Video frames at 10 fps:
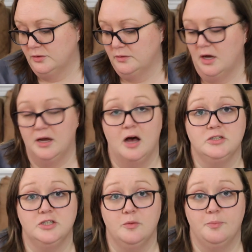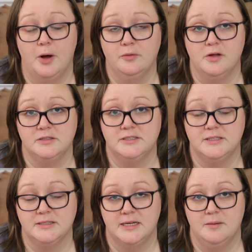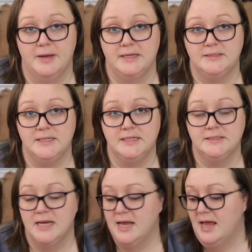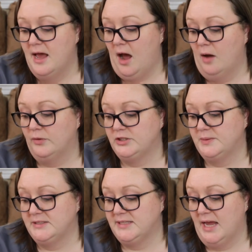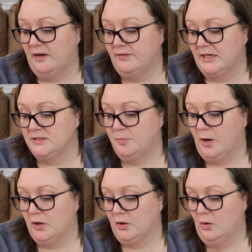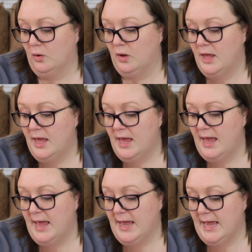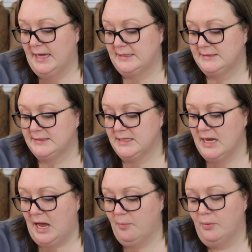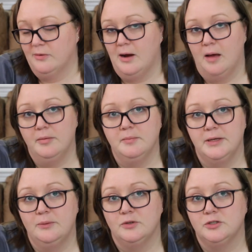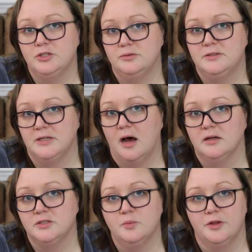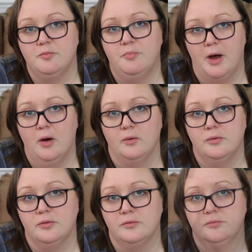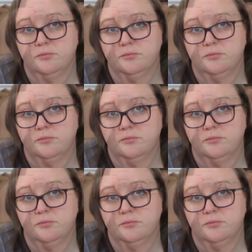are uh, also both on Stellina bases, uh, which means they have that sparkle. And I probably will do socks with both.